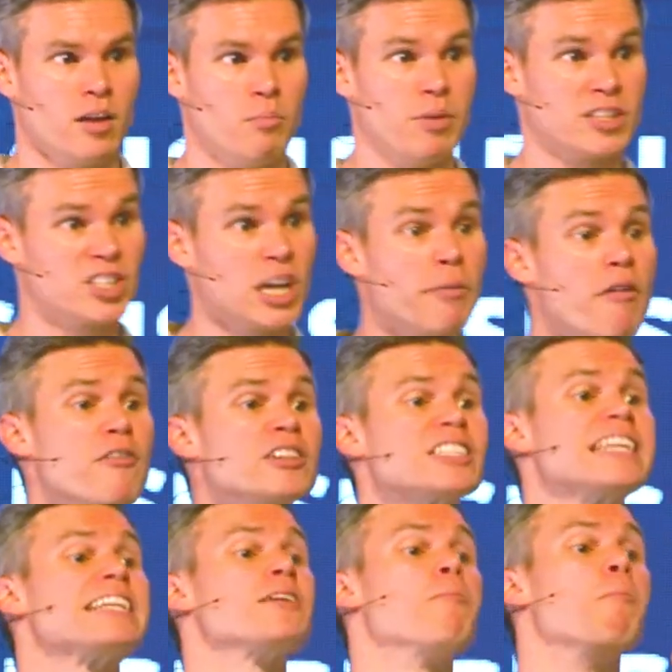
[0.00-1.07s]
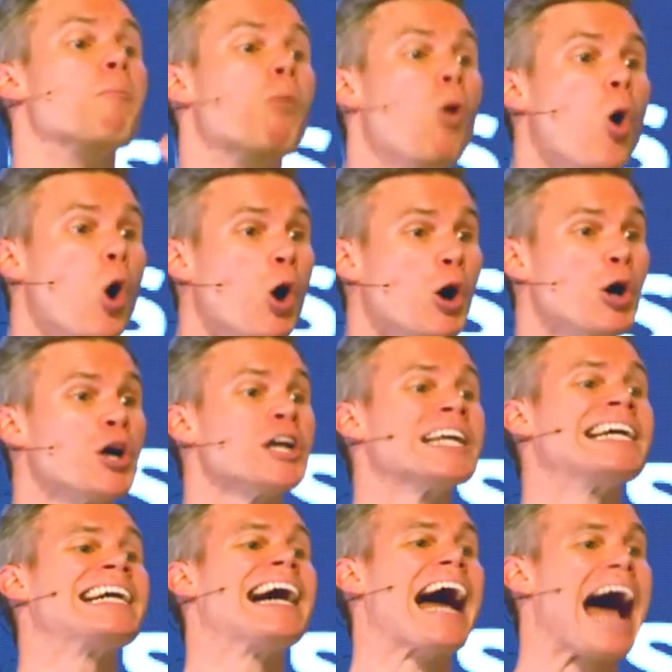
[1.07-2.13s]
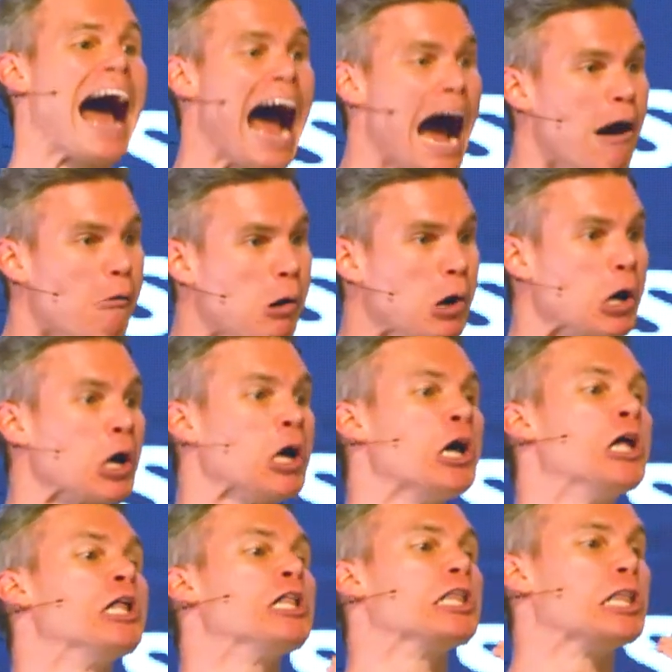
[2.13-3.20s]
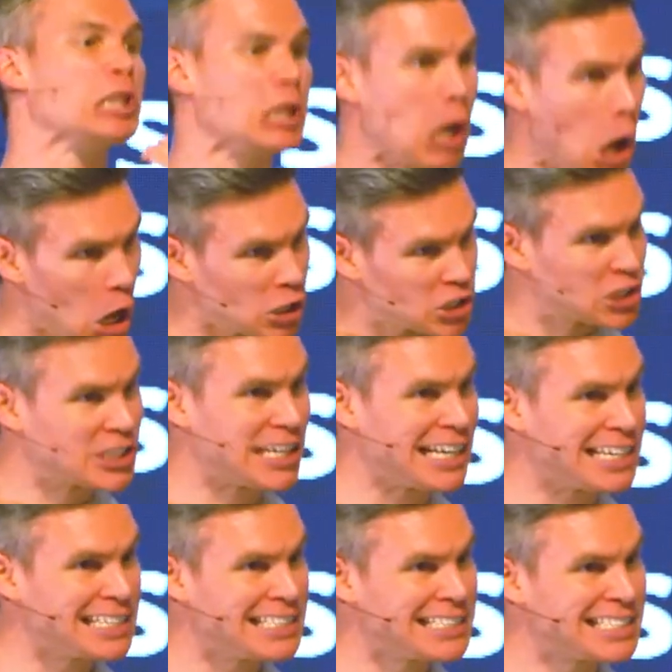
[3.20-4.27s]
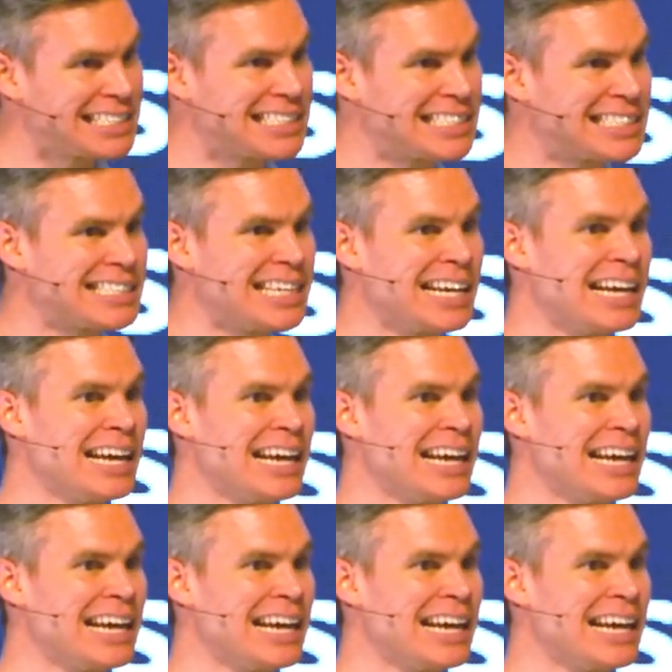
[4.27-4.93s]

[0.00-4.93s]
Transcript: But some of us need to mourn our losses.